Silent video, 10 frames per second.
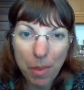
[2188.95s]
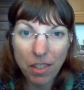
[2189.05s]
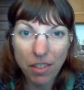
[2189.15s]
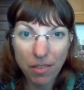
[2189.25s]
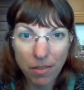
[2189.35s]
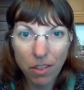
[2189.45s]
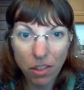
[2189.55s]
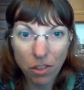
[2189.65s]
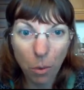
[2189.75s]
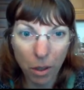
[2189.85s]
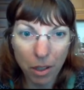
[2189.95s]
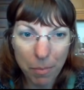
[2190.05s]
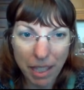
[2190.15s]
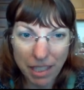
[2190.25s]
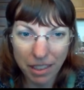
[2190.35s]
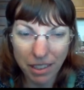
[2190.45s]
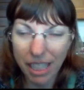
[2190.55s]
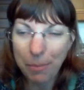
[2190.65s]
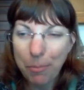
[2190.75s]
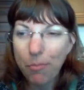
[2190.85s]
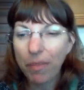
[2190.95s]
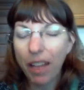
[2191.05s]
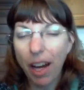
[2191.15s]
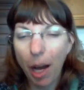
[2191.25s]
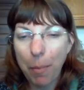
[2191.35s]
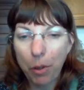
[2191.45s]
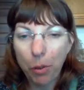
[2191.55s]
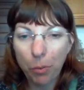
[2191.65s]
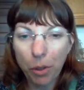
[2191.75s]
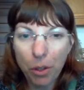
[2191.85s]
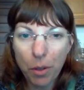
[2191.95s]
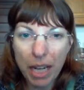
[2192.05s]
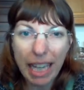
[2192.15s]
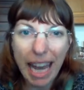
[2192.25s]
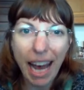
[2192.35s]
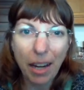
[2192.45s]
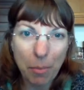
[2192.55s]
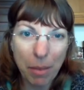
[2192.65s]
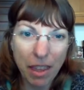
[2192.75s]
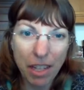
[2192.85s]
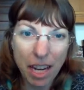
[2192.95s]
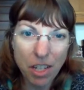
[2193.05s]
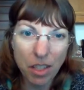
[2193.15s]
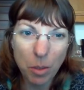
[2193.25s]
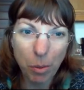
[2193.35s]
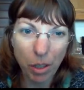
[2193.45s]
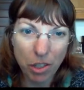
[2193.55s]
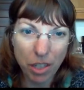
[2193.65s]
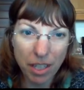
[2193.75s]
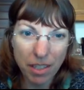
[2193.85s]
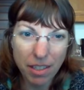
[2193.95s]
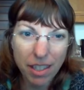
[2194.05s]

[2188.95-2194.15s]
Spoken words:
this store, basically, through an academy that I just purchased